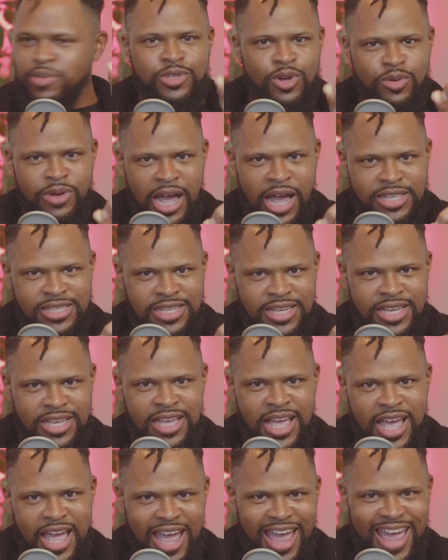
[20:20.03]
19,
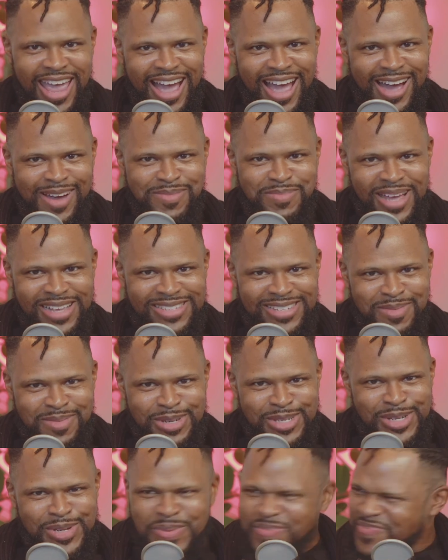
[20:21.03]
AI updates number
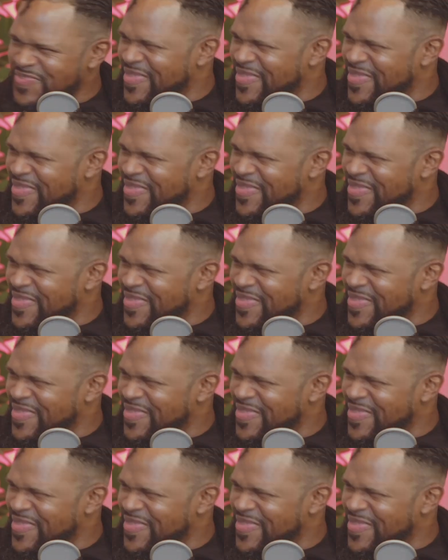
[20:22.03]
2,